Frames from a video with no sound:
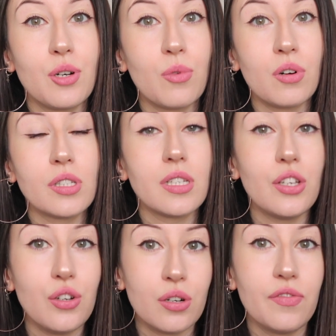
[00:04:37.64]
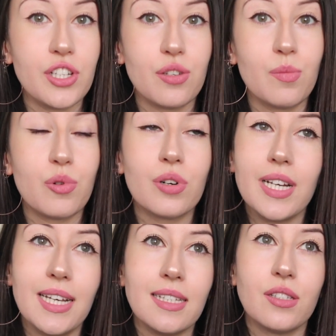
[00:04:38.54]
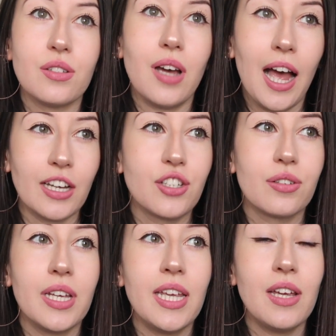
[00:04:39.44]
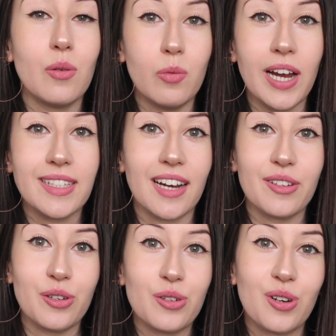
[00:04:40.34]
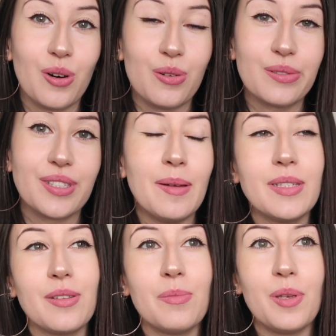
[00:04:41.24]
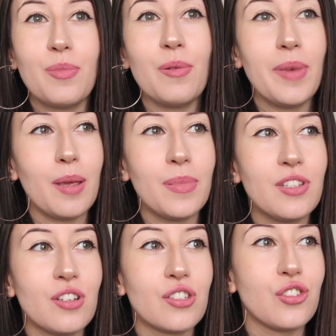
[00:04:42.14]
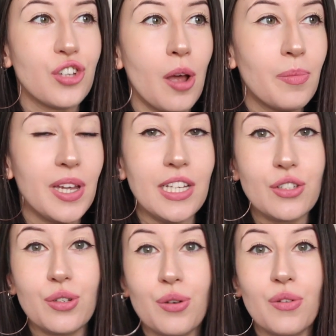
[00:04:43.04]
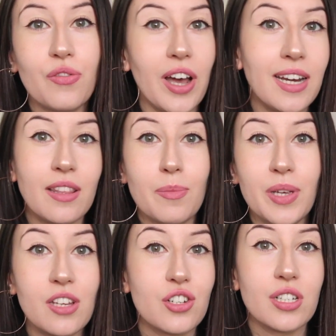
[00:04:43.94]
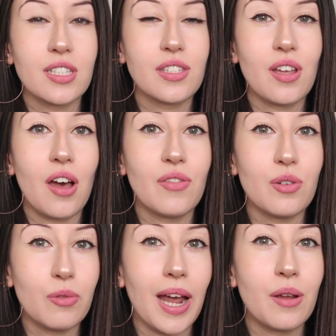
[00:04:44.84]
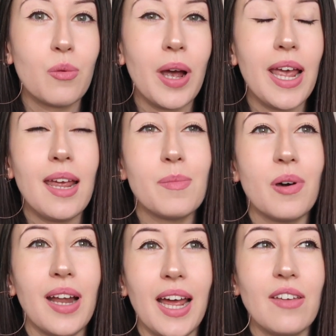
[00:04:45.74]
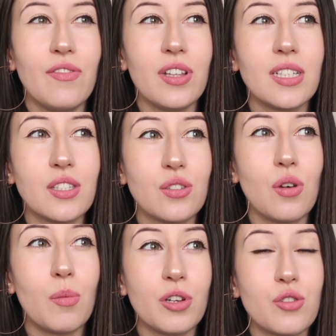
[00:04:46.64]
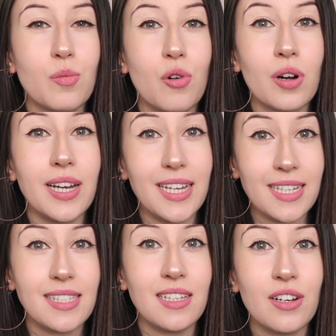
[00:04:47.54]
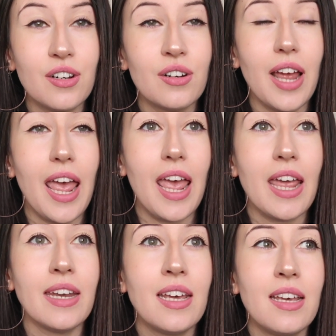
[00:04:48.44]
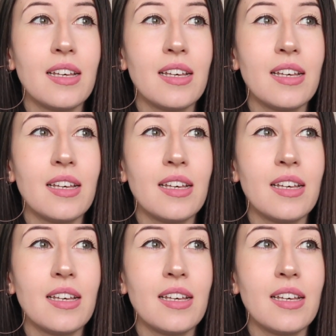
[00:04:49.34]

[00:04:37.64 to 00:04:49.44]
towards your vision board is to actually write down your goals. I mean, some people maybe just jump into finding the pictures and stuff right away, but I feel it's so much more easier and